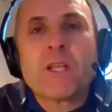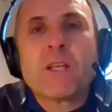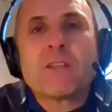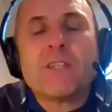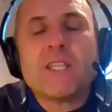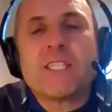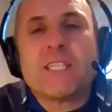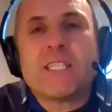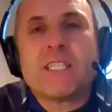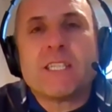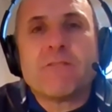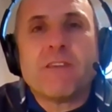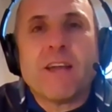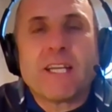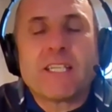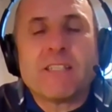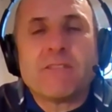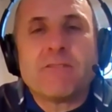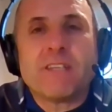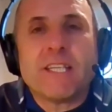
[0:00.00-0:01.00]
This is
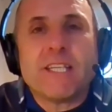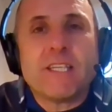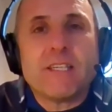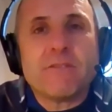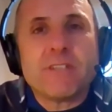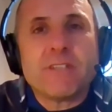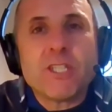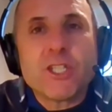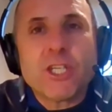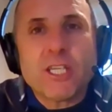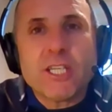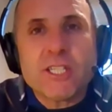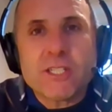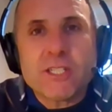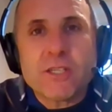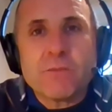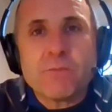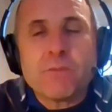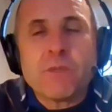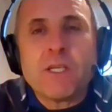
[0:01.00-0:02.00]
effectively
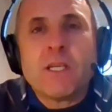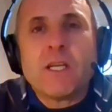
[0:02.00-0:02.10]
individualism